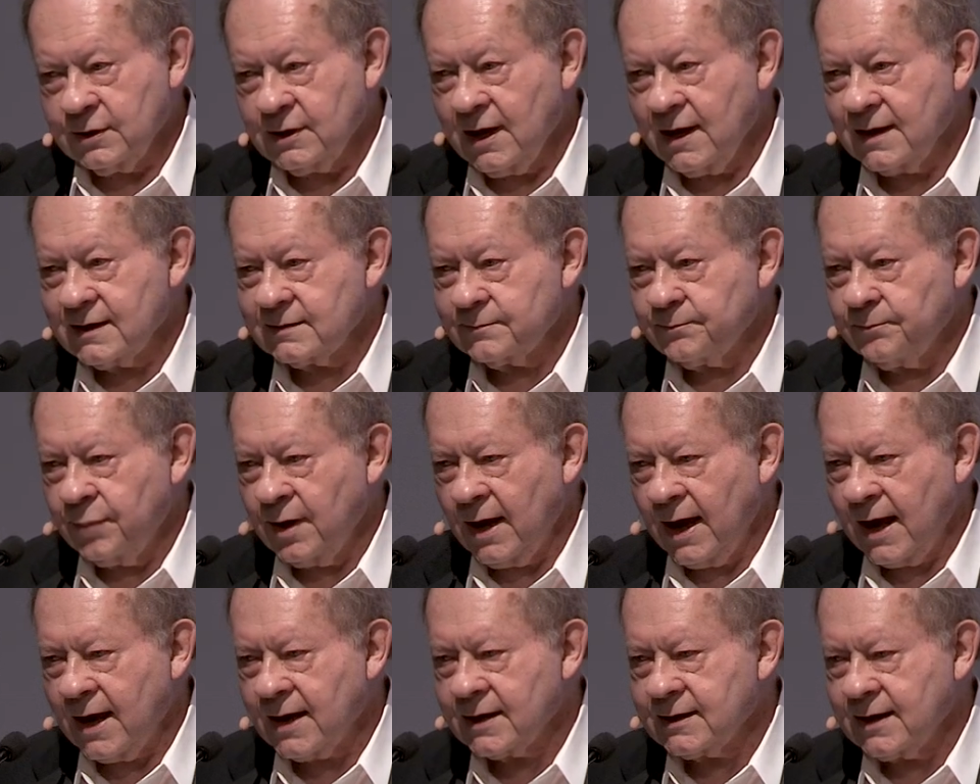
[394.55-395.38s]
not
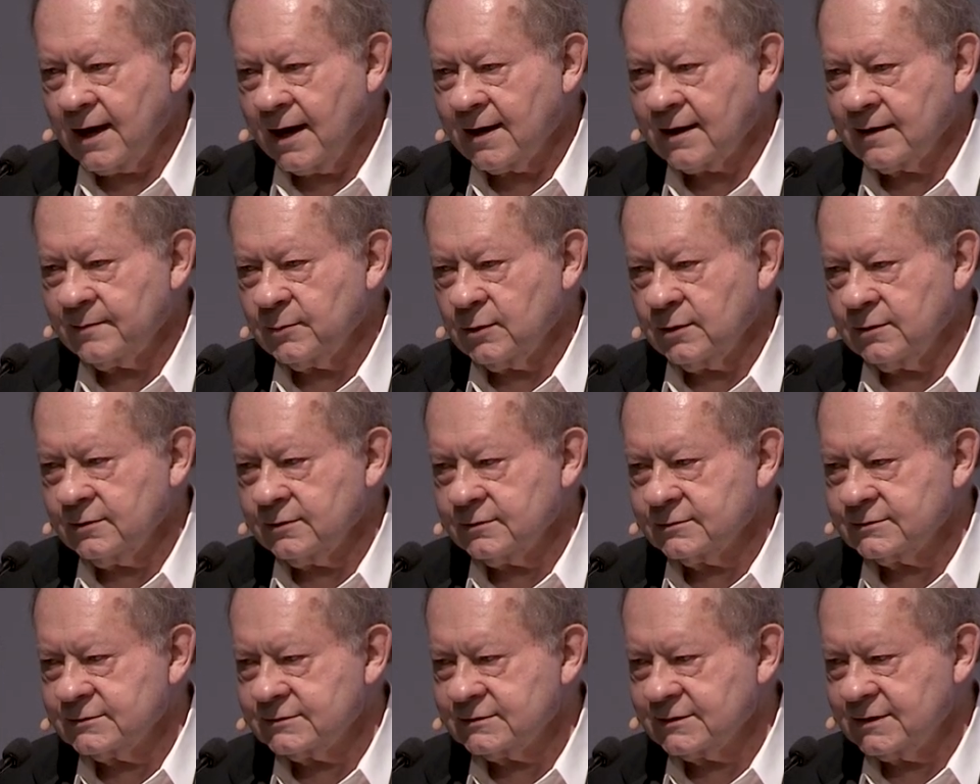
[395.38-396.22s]
pack
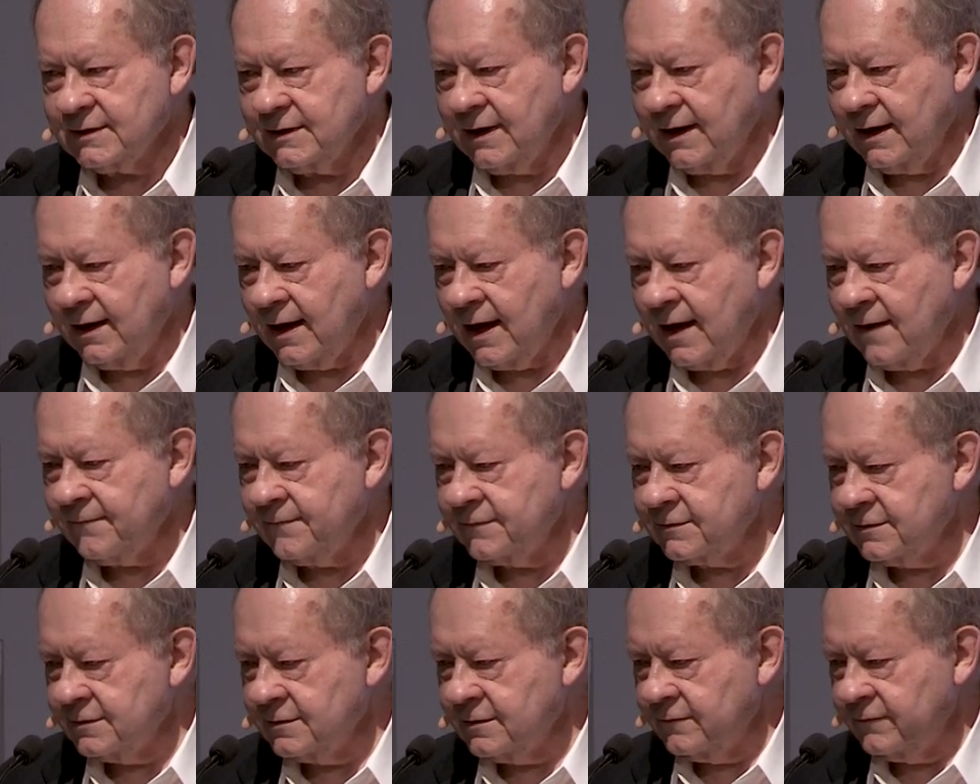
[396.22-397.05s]
animals
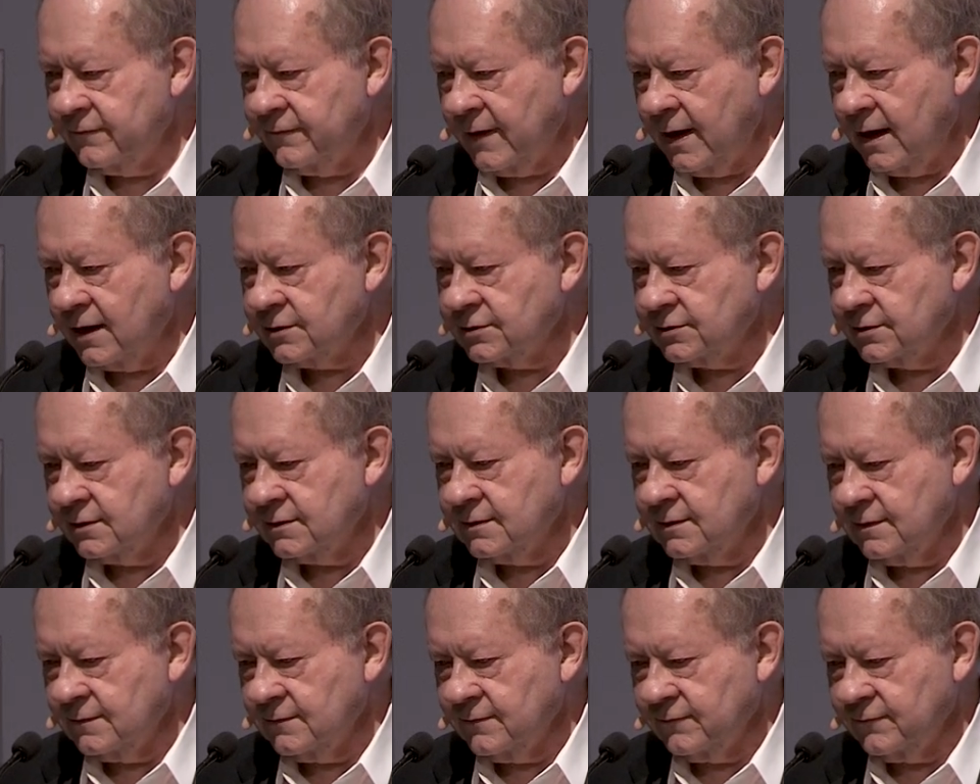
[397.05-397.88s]
after the
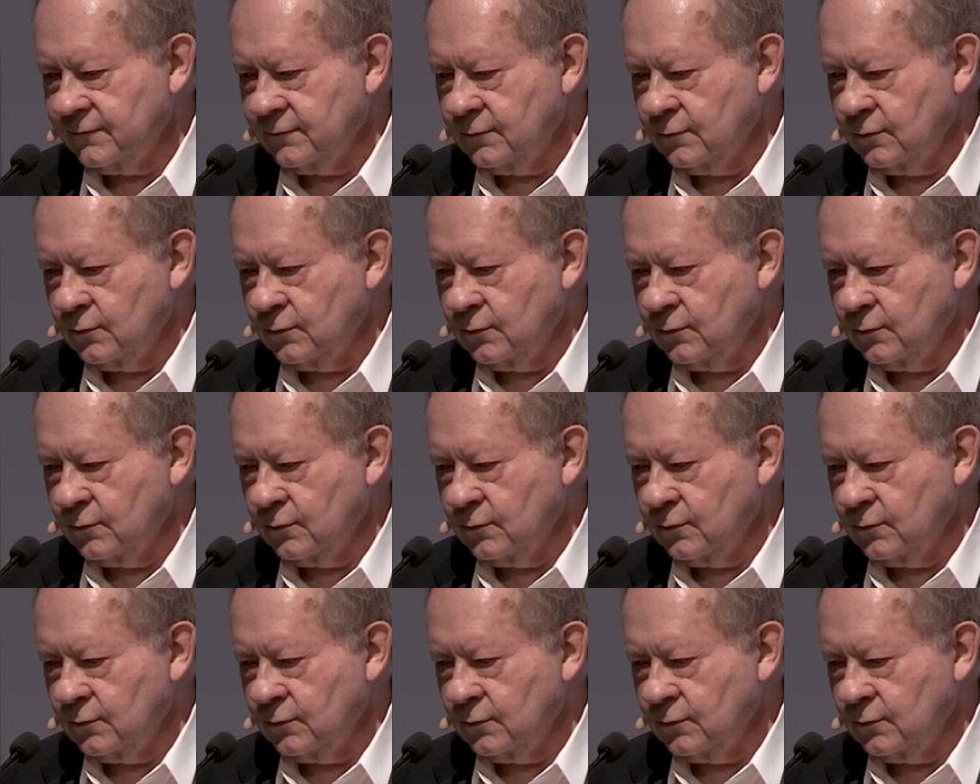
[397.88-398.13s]
fashion of